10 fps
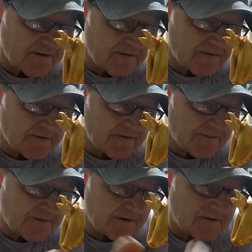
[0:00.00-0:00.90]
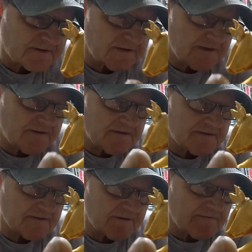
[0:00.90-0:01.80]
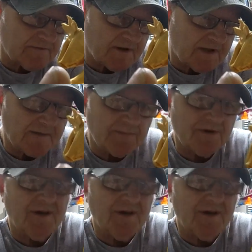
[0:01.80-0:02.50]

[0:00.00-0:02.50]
I don't know if you can see in this sort of light, but